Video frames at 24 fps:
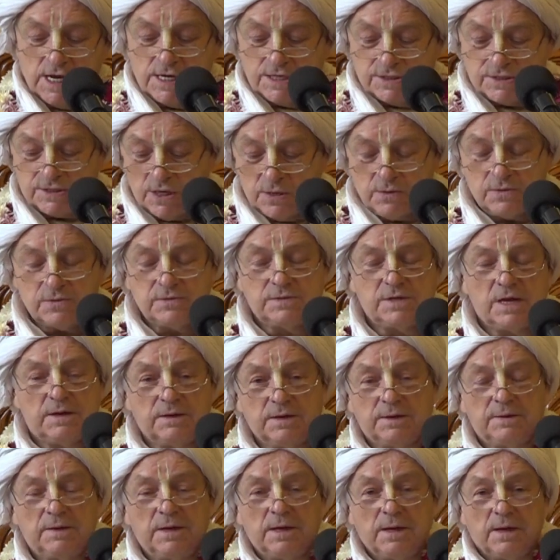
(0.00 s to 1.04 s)
So
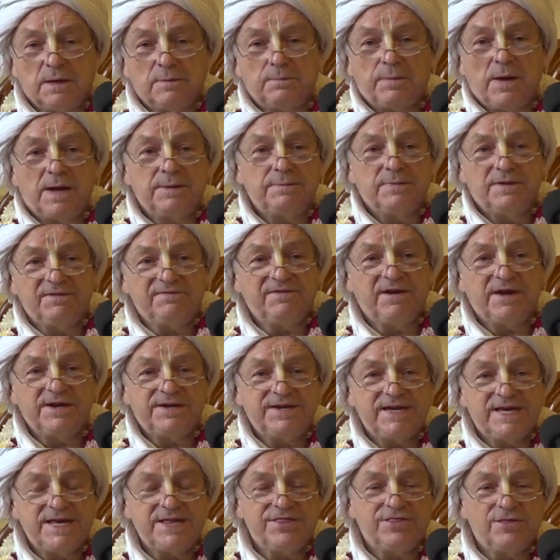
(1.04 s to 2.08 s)

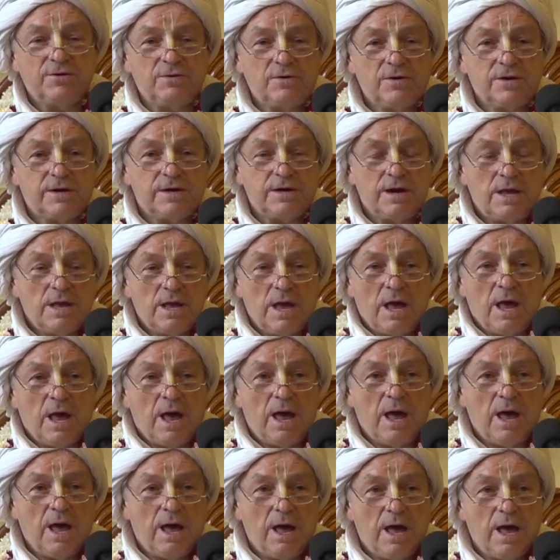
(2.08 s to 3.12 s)
Padmavati thought,
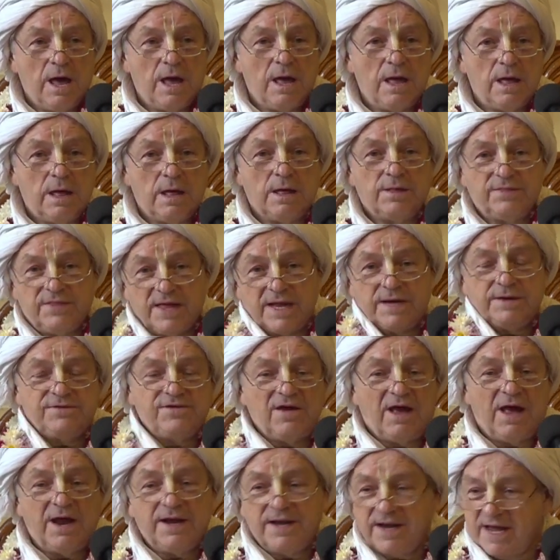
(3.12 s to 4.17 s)
then
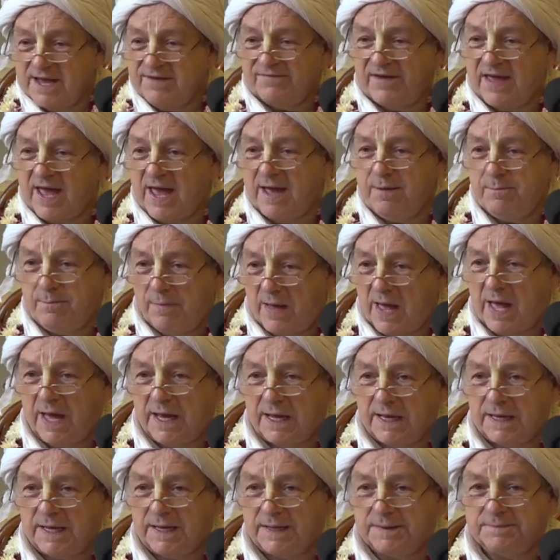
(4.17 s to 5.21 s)
Jayadeva came back,